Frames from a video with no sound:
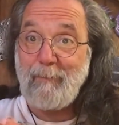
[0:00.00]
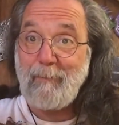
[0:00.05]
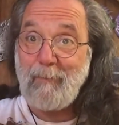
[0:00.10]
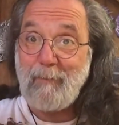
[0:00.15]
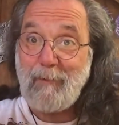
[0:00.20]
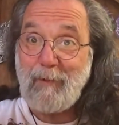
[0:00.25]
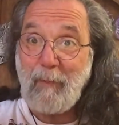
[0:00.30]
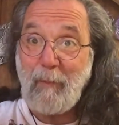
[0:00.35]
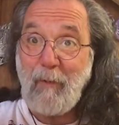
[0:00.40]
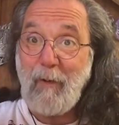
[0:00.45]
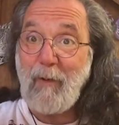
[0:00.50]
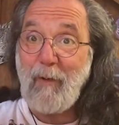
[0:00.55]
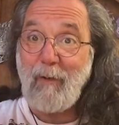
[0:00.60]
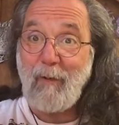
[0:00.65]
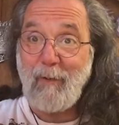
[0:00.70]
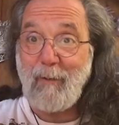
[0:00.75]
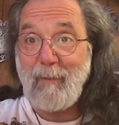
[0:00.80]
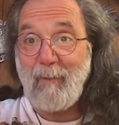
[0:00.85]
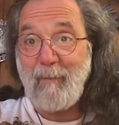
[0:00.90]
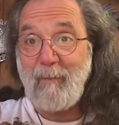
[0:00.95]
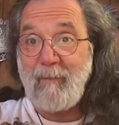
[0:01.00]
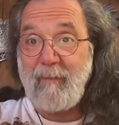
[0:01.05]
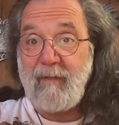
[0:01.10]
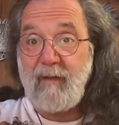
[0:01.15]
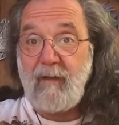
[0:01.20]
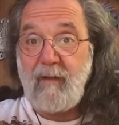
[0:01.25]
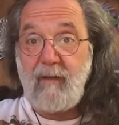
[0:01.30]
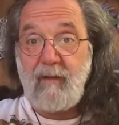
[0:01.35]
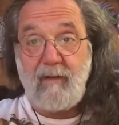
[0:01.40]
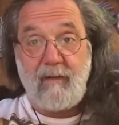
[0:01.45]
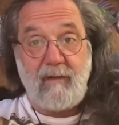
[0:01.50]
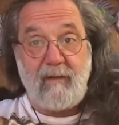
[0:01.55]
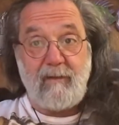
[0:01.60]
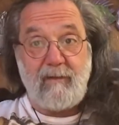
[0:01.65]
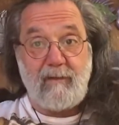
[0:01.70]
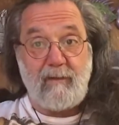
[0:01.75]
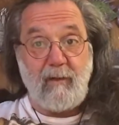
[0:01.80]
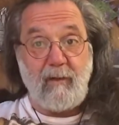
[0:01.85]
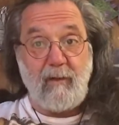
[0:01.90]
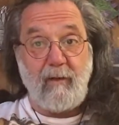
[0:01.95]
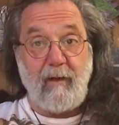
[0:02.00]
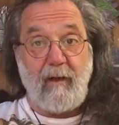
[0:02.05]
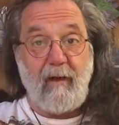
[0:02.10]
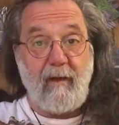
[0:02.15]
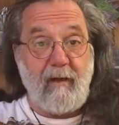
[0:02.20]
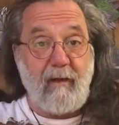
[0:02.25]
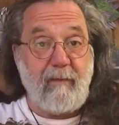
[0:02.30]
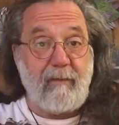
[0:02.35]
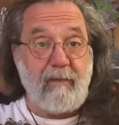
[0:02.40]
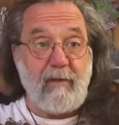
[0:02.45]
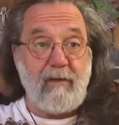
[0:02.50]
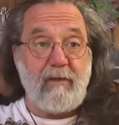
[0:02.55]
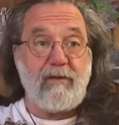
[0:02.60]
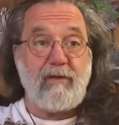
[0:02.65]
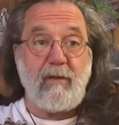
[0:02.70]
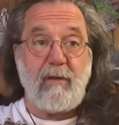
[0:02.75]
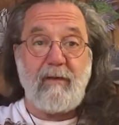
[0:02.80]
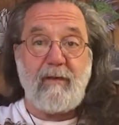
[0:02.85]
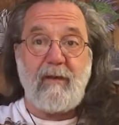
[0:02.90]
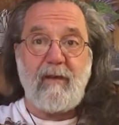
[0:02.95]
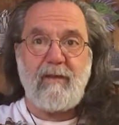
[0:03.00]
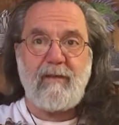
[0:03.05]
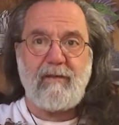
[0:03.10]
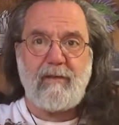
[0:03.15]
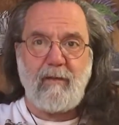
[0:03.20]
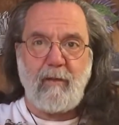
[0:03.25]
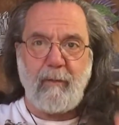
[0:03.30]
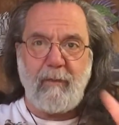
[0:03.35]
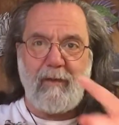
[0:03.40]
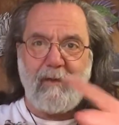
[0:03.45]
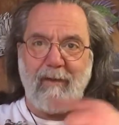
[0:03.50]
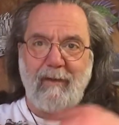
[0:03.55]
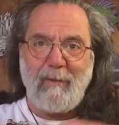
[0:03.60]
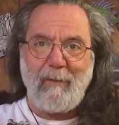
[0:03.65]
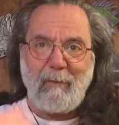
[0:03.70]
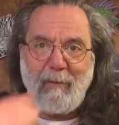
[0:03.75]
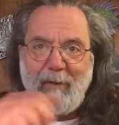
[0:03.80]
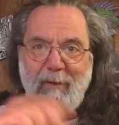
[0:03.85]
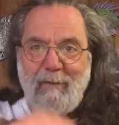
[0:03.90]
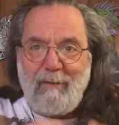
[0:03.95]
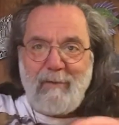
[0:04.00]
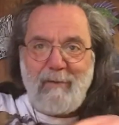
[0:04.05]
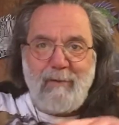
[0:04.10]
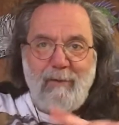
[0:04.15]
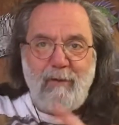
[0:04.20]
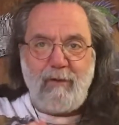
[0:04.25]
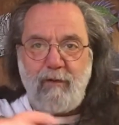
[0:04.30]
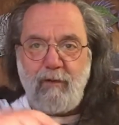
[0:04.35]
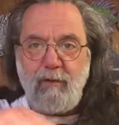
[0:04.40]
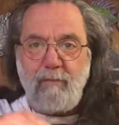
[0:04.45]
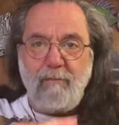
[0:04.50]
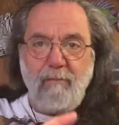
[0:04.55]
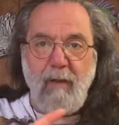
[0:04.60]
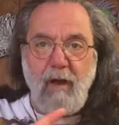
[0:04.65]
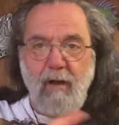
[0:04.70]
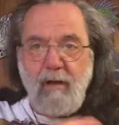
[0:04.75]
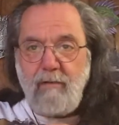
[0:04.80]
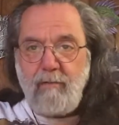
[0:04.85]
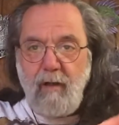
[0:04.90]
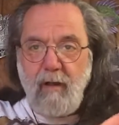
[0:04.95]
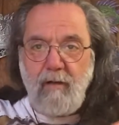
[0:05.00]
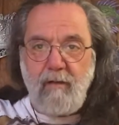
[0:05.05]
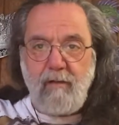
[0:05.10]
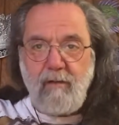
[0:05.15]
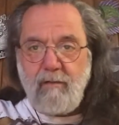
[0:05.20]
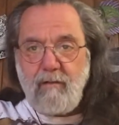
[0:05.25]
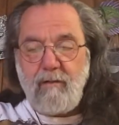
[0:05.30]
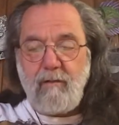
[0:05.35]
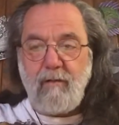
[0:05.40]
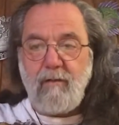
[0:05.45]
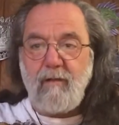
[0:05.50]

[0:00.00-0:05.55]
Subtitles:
tomorrow. So if you enjoyed this, there'll be another one tomorrow.